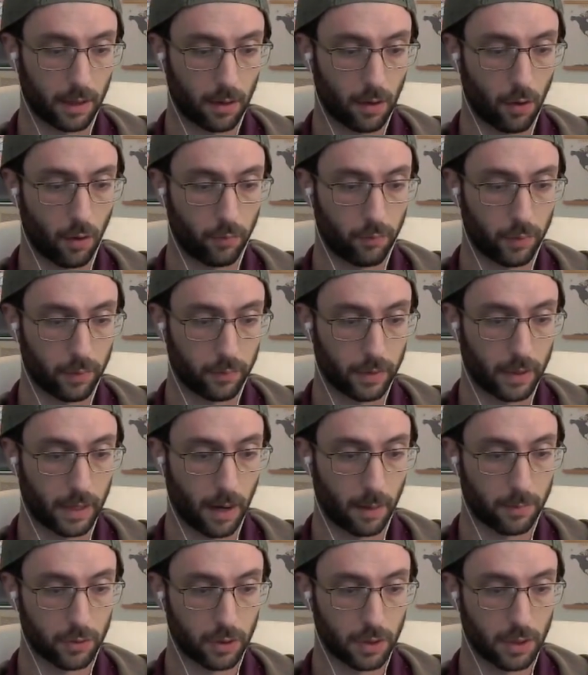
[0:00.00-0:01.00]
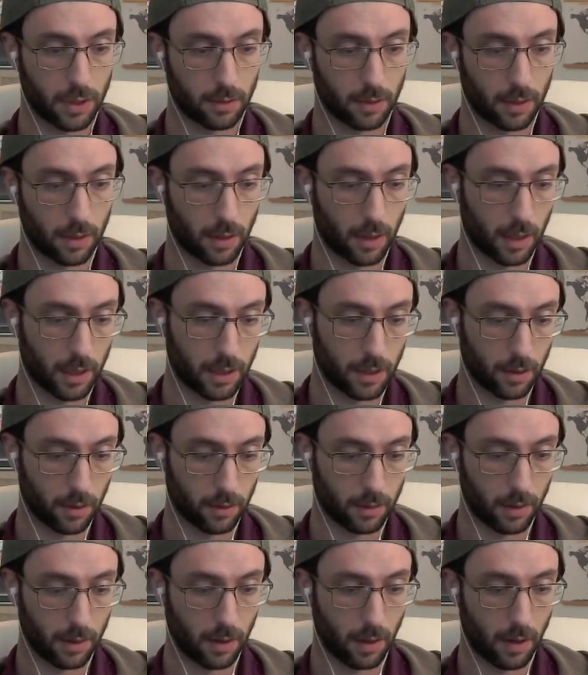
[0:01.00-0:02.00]
oh, if we recapture here, then the knight here,
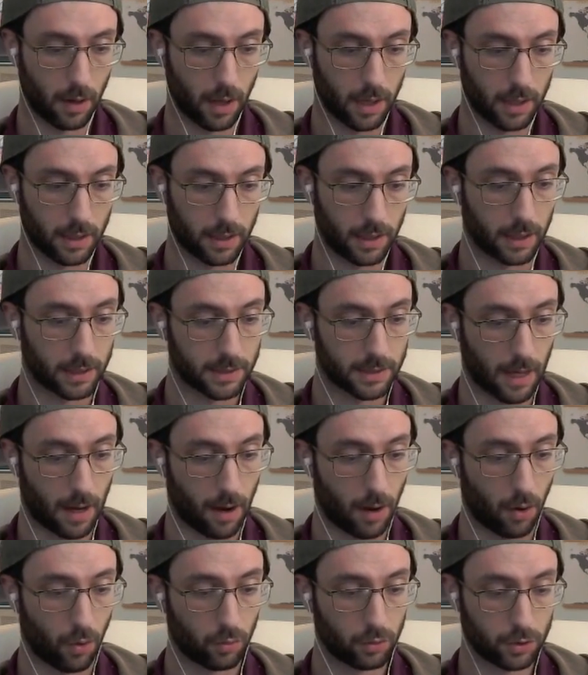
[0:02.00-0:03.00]
then the knight gets out.